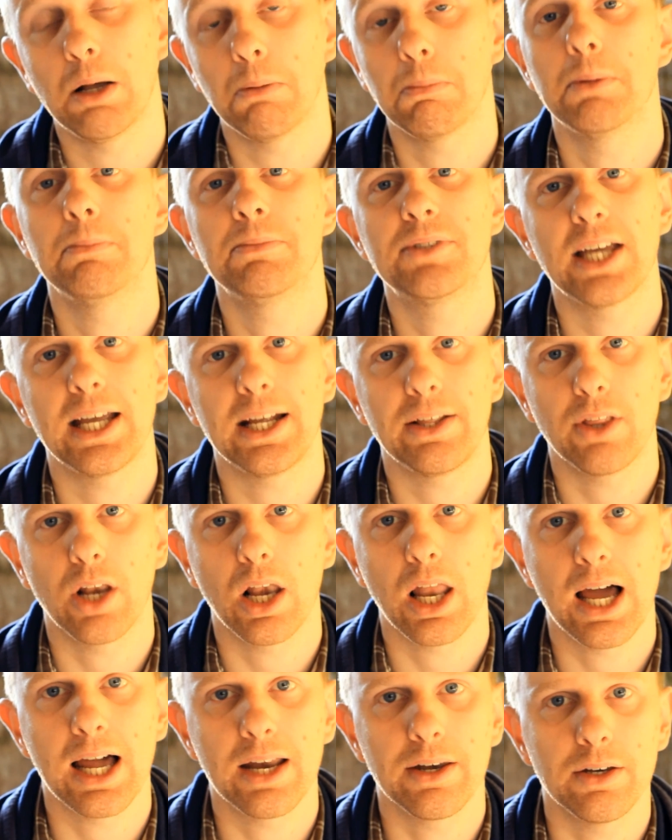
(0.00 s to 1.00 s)
help them take the
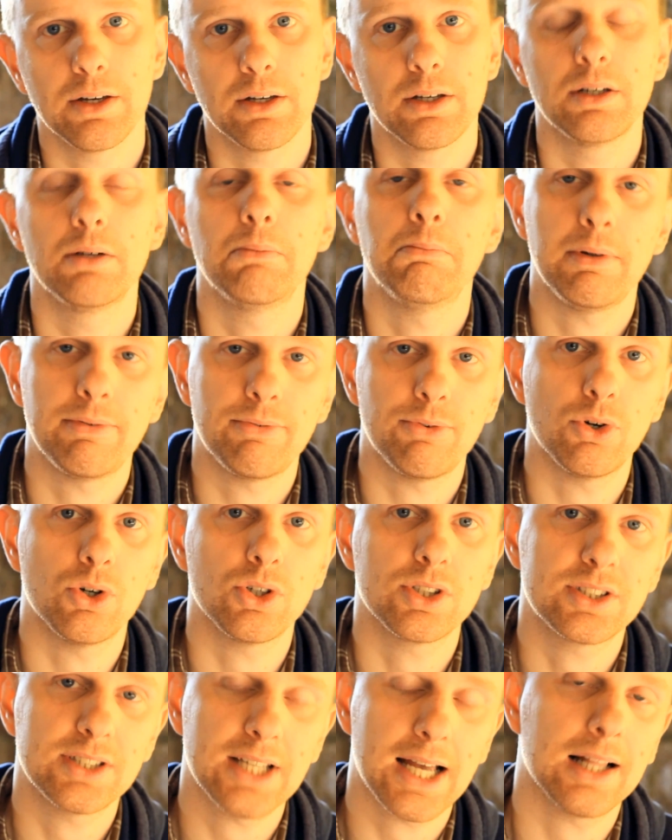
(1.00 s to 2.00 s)
land
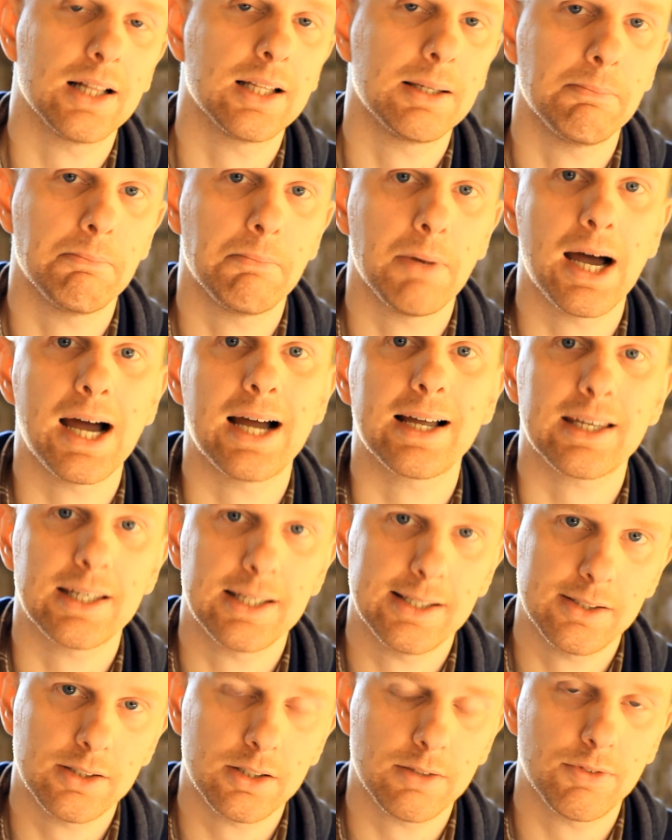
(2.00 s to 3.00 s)
before settling
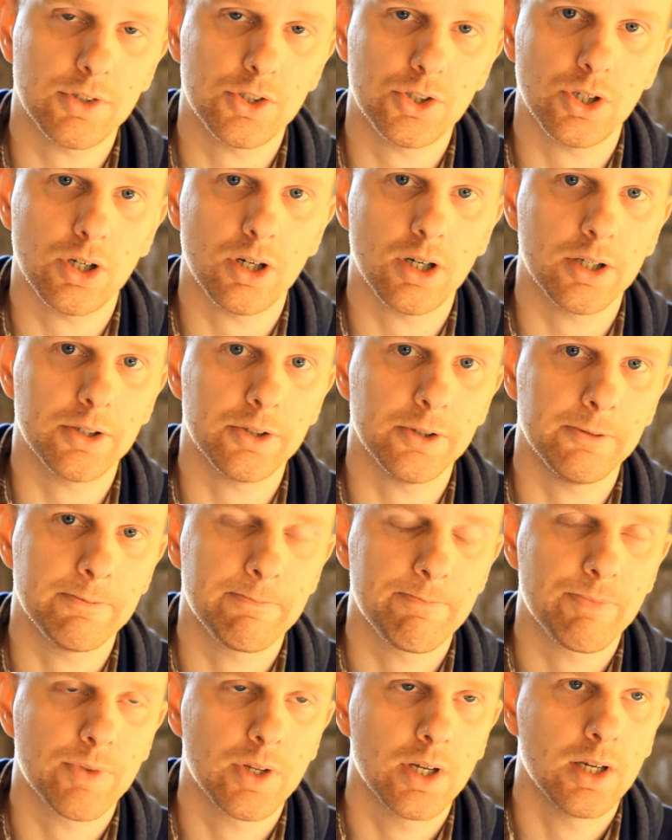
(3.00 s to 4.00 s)
back east of the Jordan.
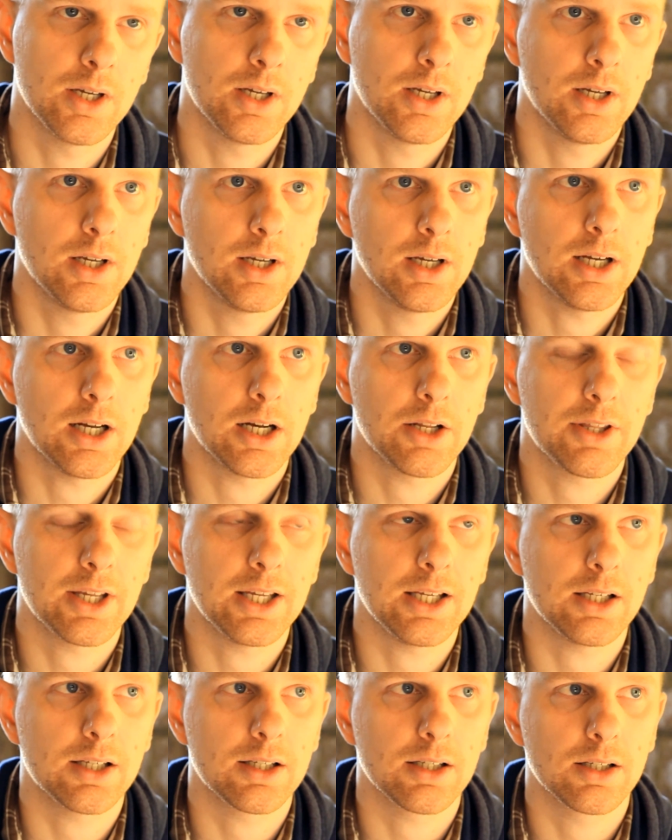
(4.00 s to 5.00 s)
And I
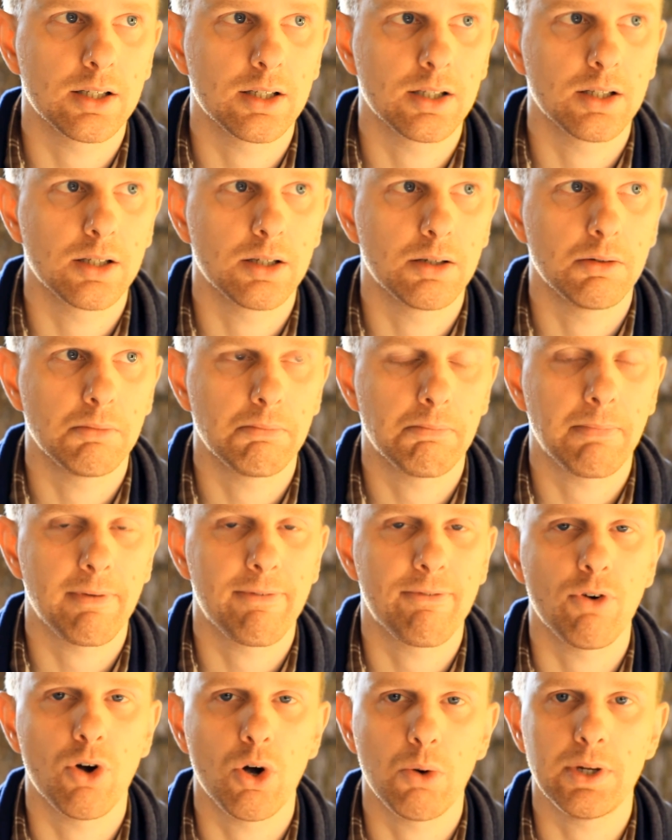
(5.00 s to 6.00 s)
think
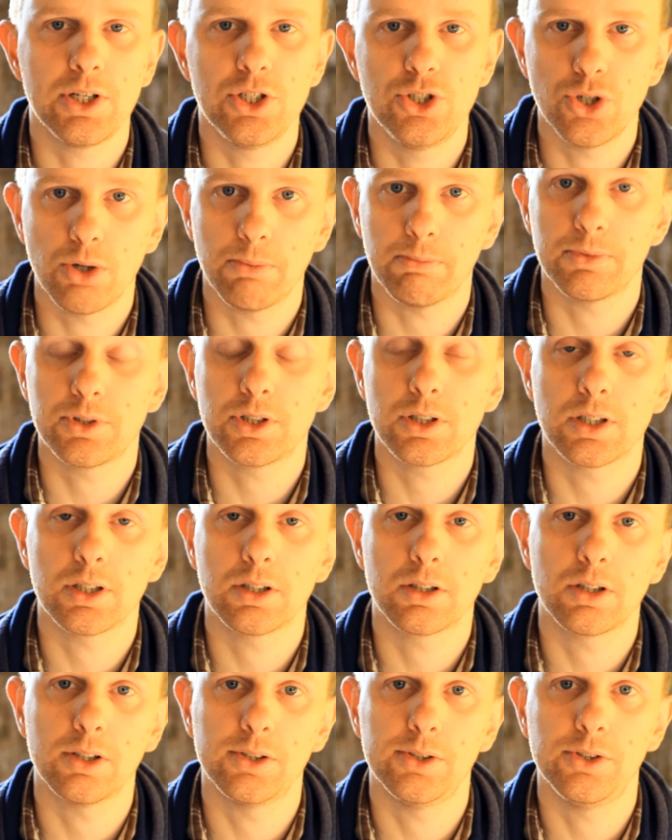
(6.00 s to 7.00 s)
before we jump to
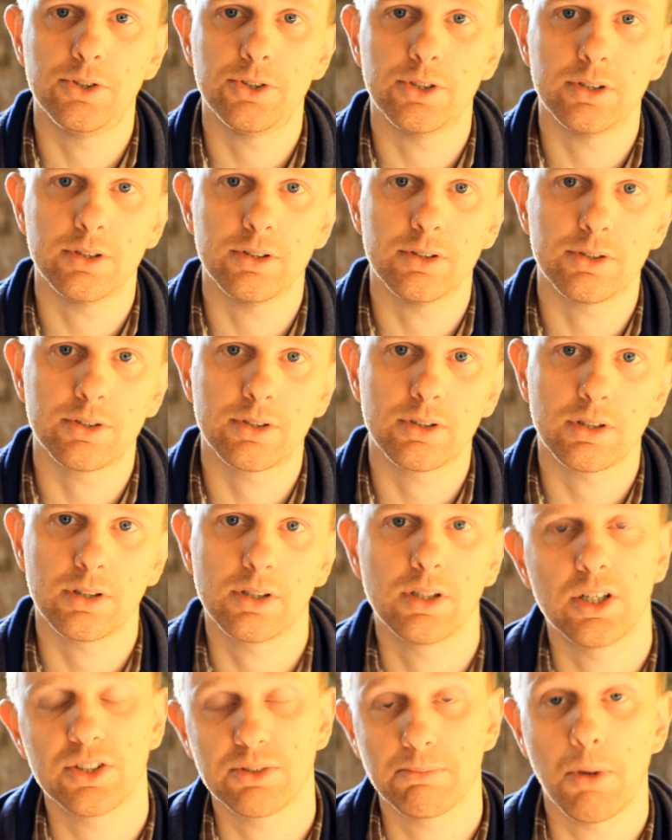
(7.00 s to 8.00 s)
conclusions,
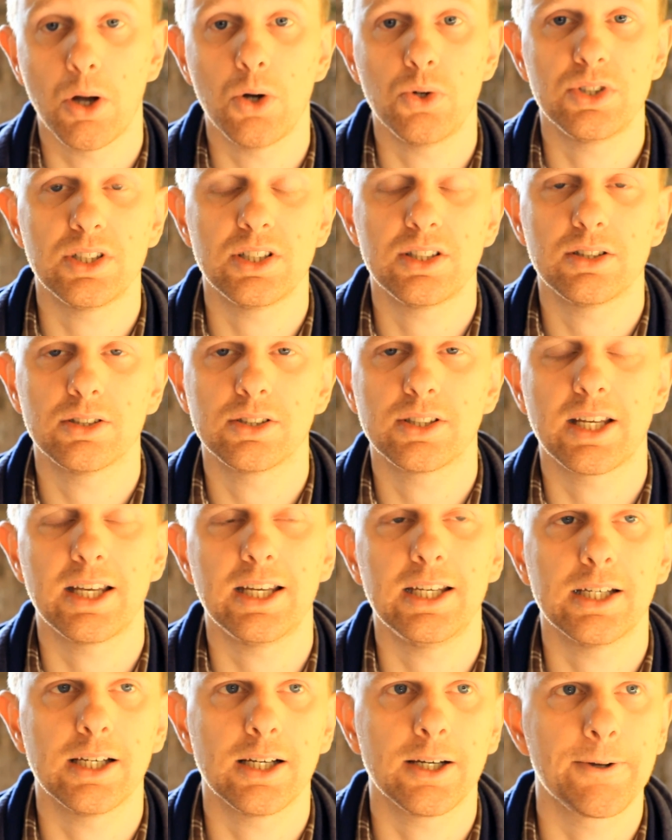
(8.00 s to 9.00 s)
as Moses does
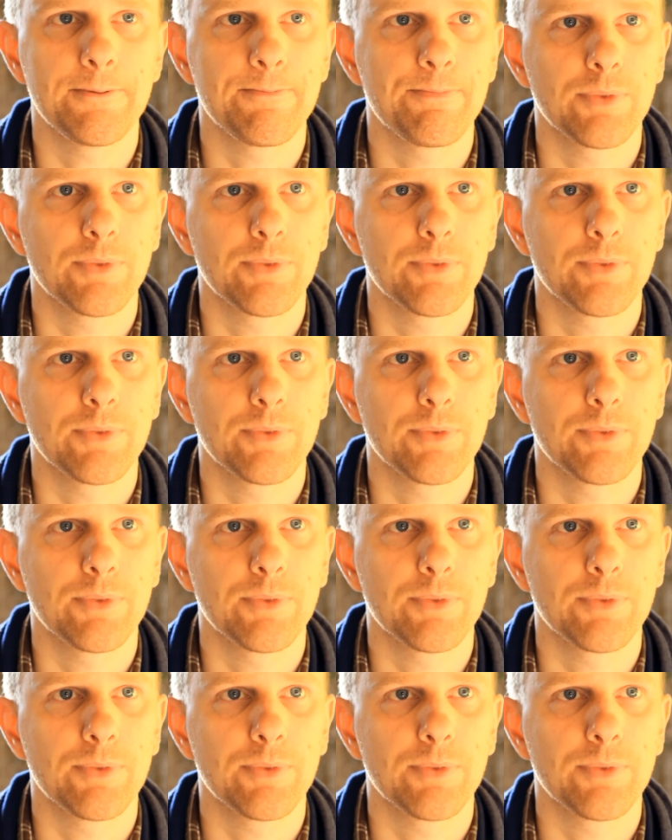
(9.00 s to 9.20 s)
here,